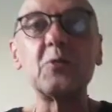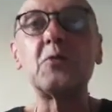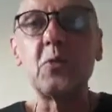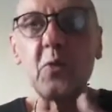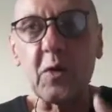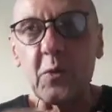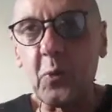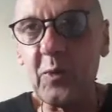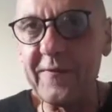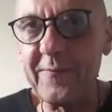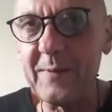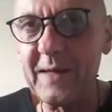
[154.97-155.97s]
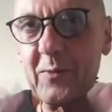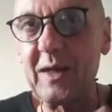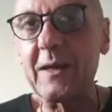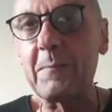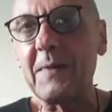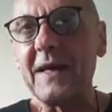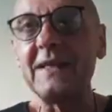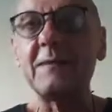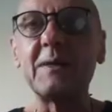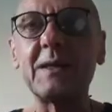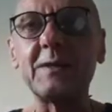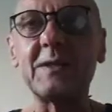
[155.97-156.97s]
to work with me when I paint,
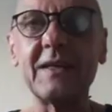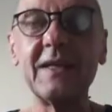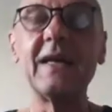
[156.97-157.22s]
because